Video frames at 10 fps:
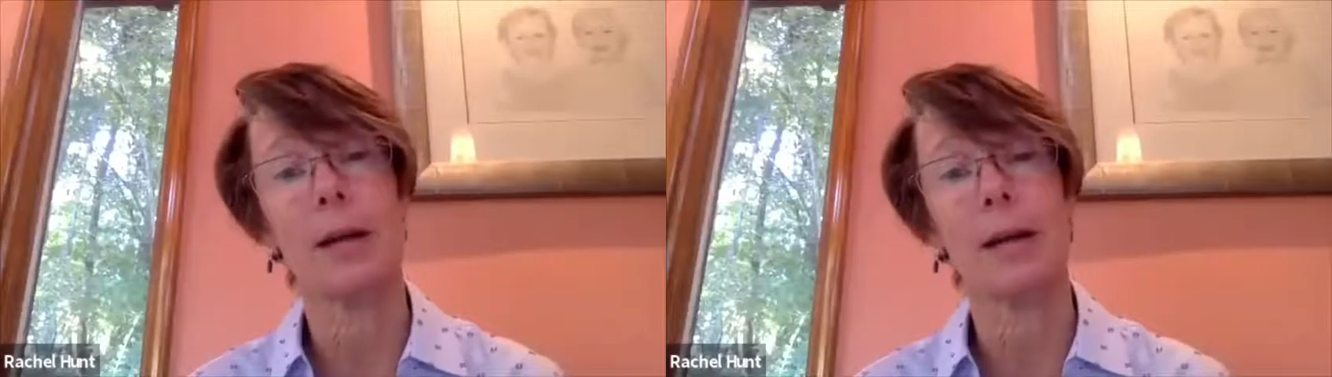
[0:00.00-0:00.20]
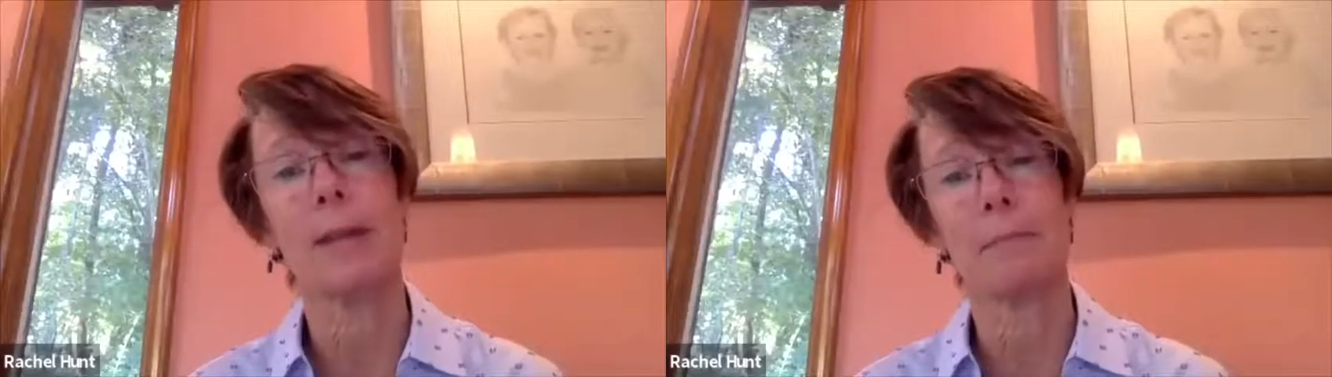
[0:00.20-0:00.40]

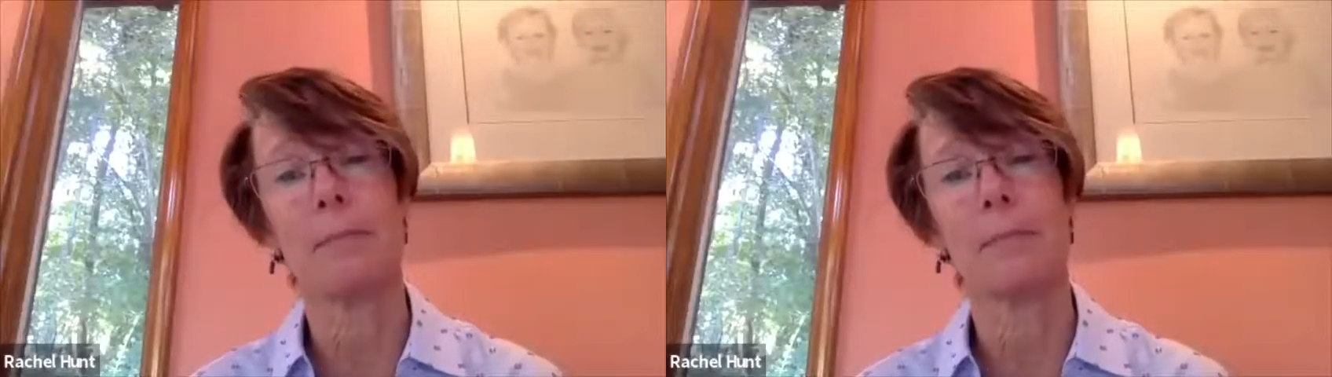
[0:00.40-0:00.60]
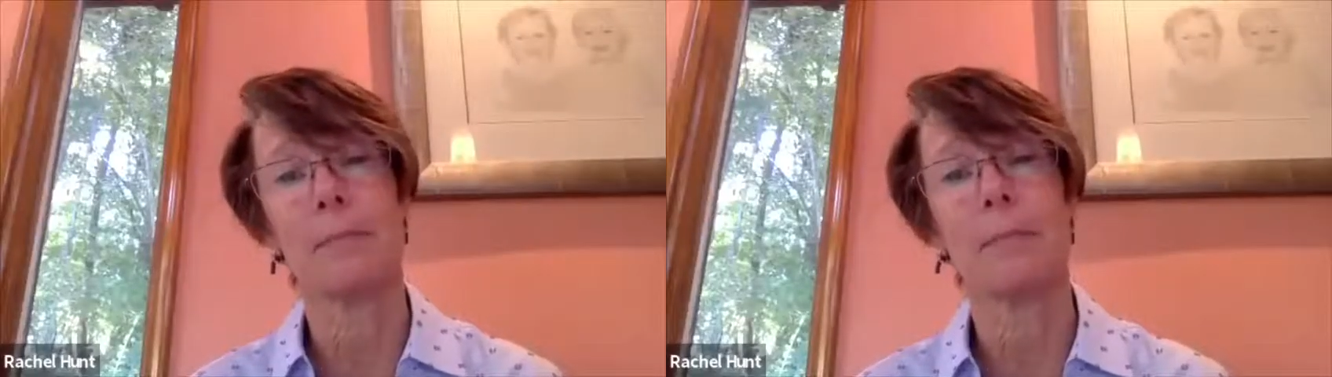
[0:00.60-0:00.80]
like
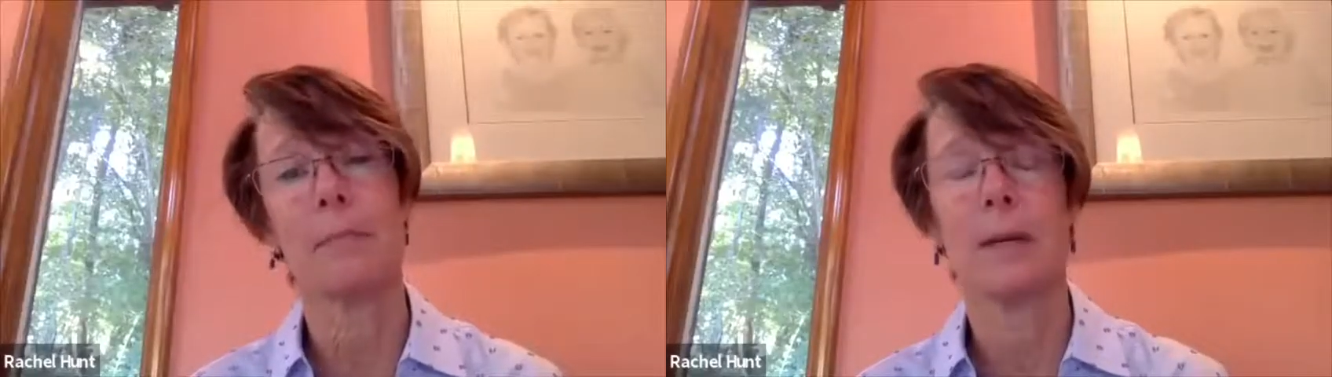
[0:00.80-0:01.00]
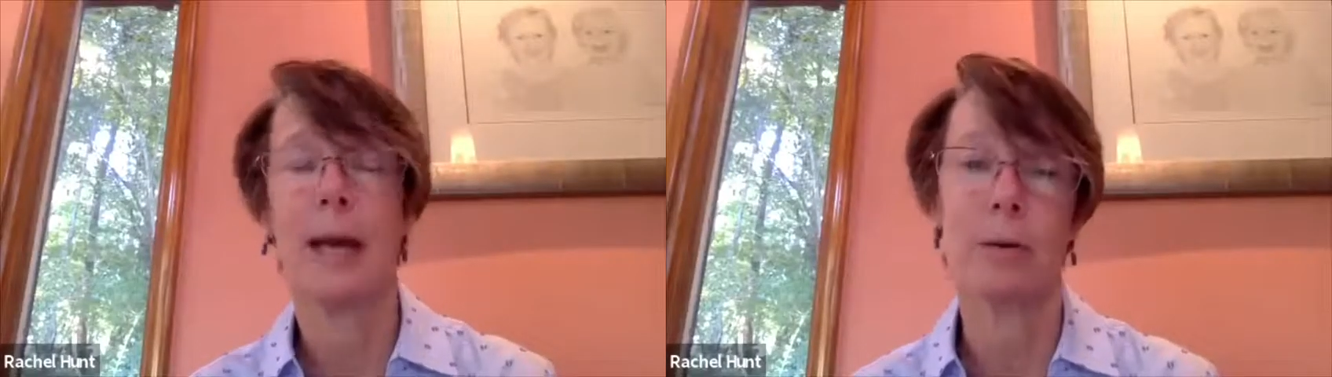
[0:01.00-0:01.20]

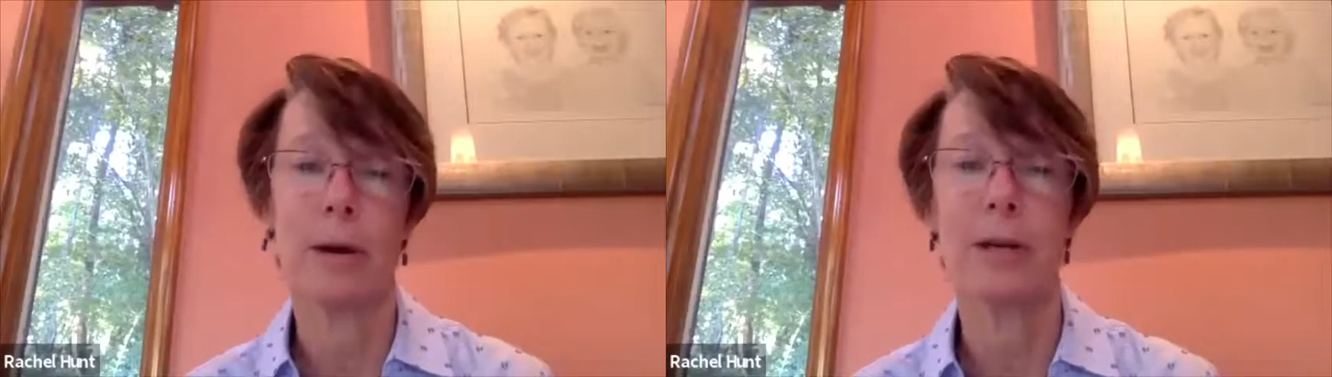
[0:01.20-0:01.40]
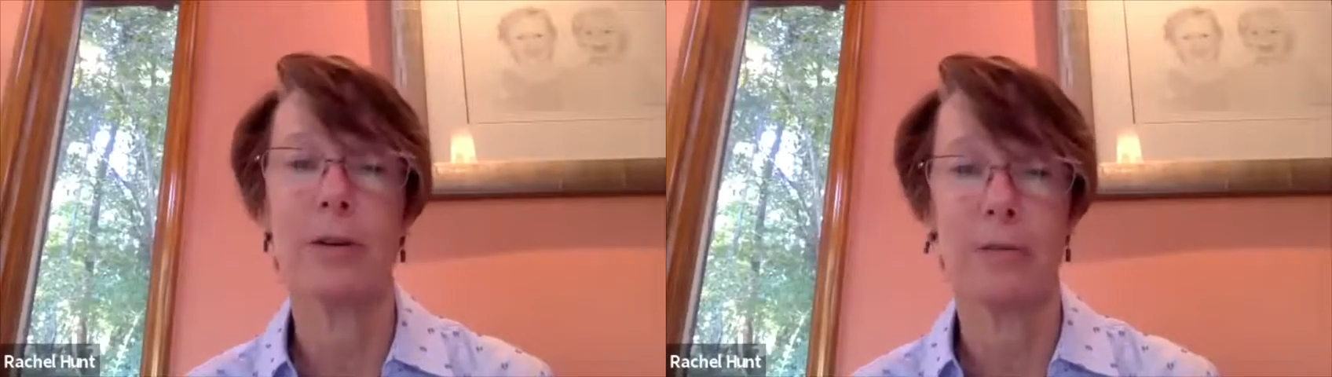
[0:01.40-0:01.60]
hanging
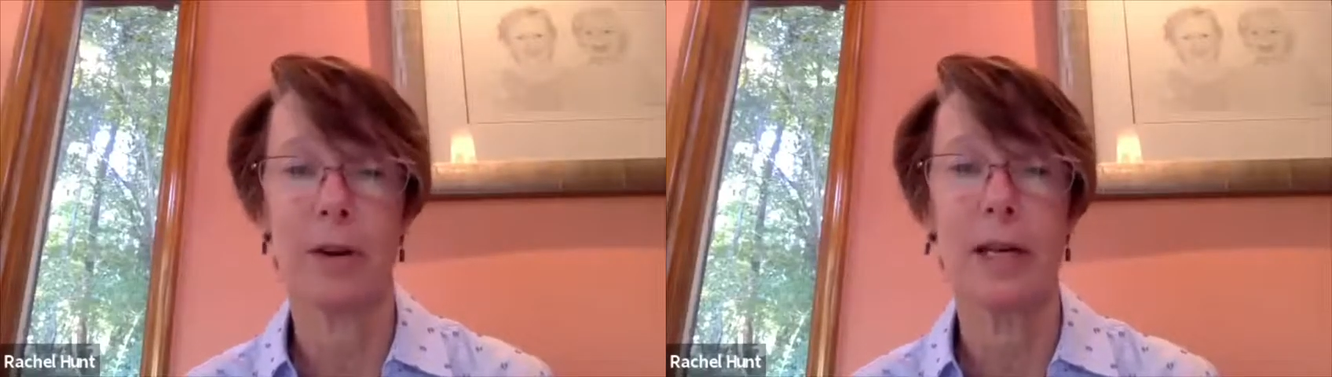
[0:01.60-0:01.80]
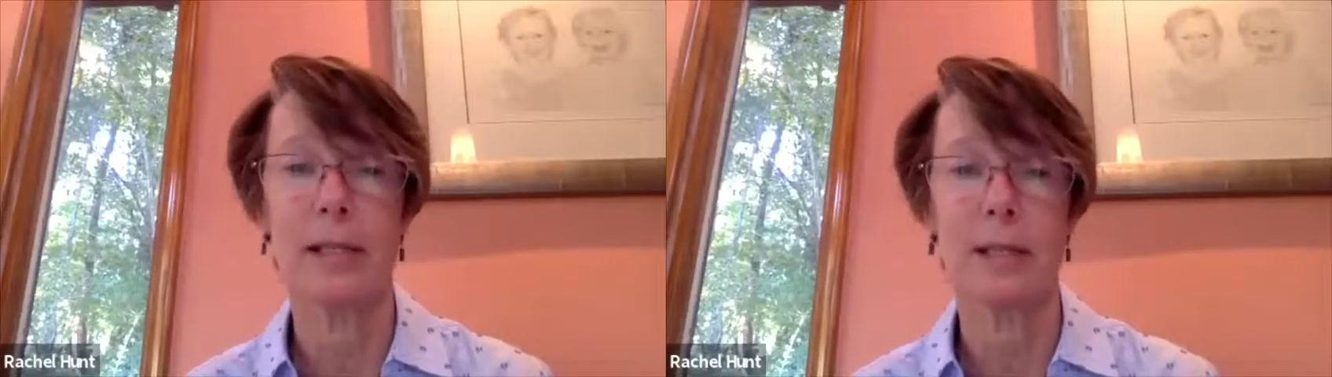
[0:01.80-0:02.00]
around your
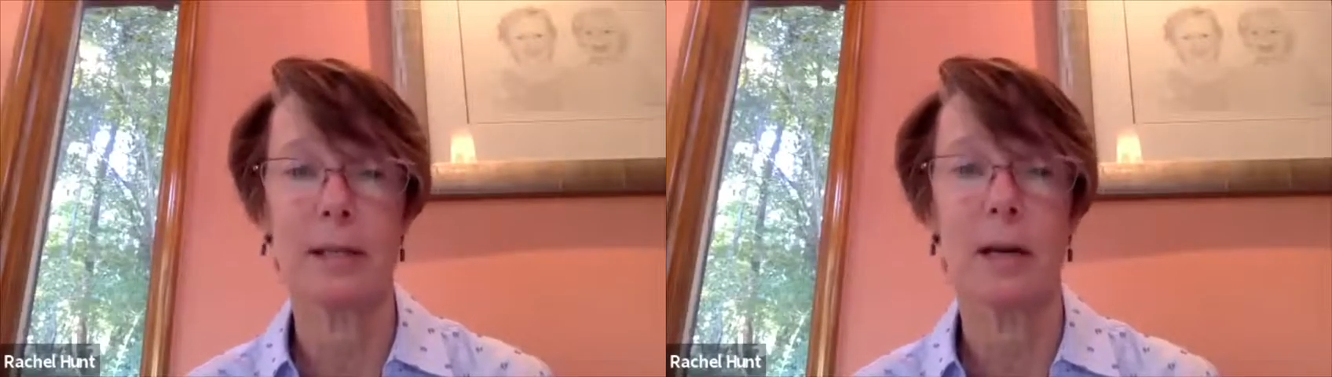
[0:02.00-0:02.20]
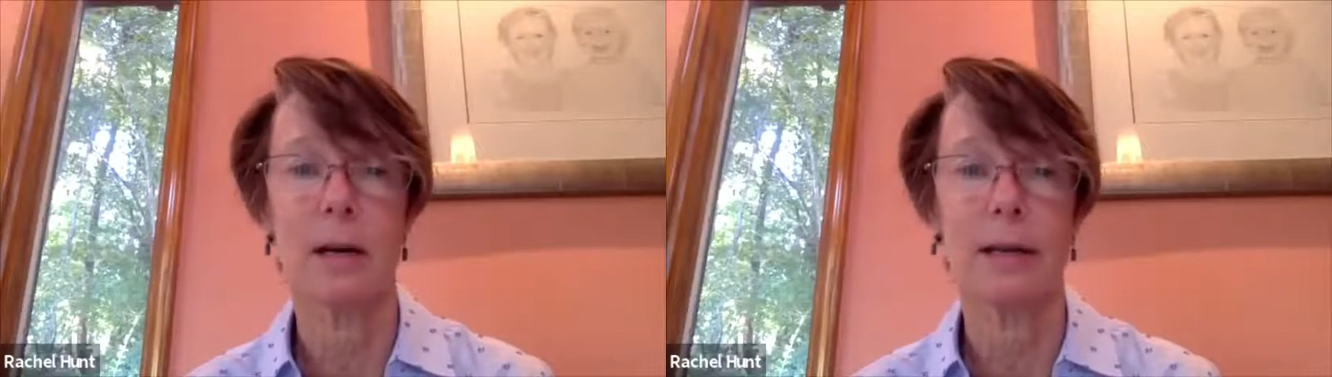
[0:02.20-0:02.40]
friends and
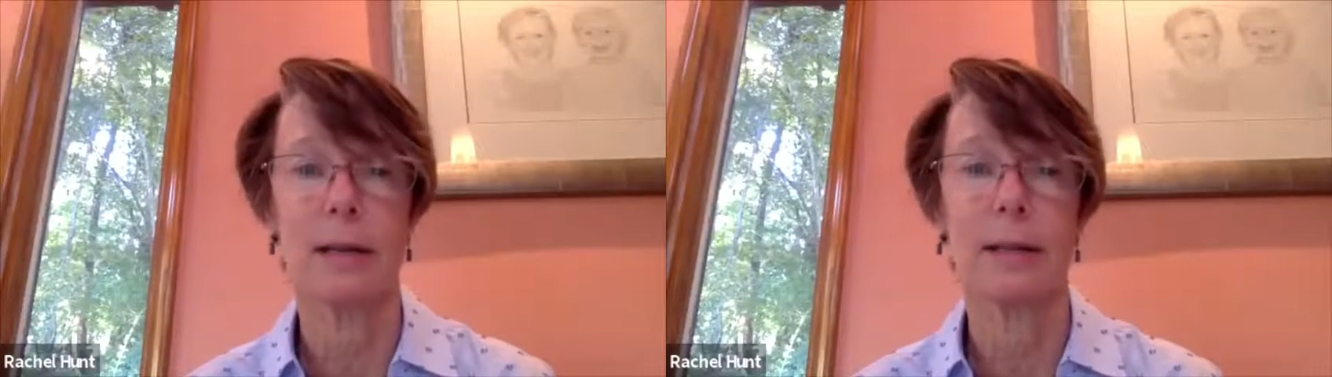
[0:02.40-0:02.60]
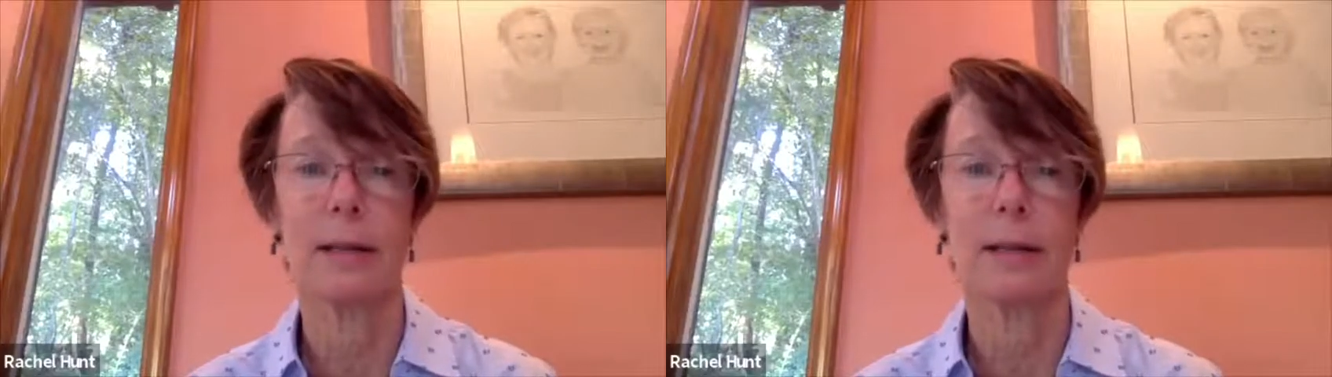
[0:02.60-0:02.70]
talking.